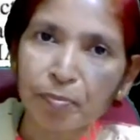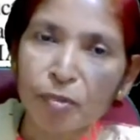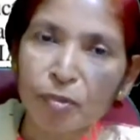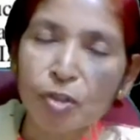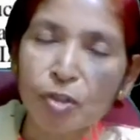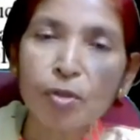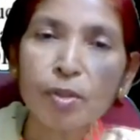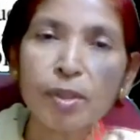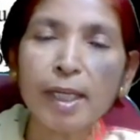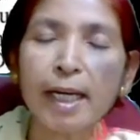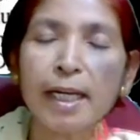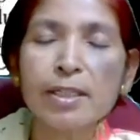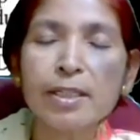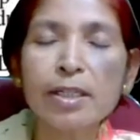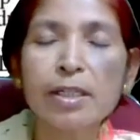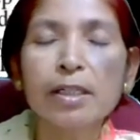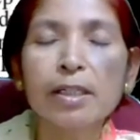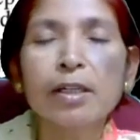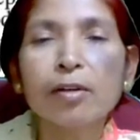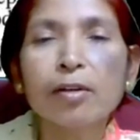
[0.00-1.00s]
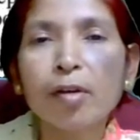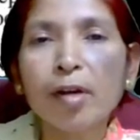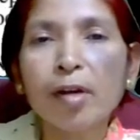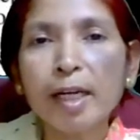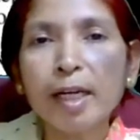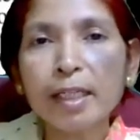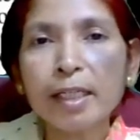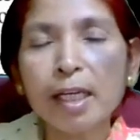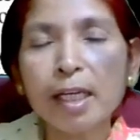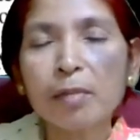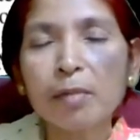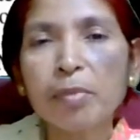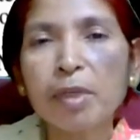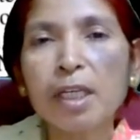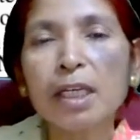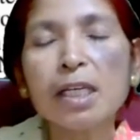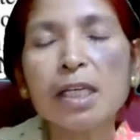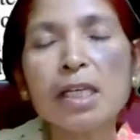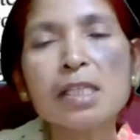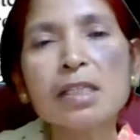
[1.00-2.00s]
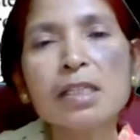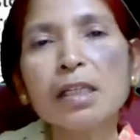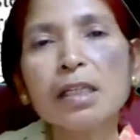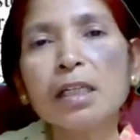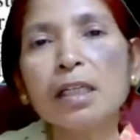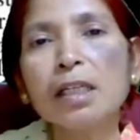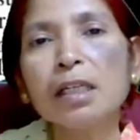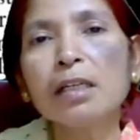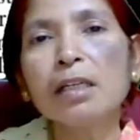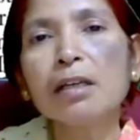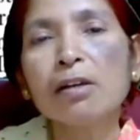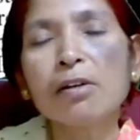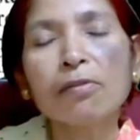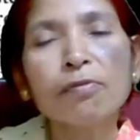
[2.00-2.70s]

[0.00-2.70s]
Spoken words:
so that trade can be easily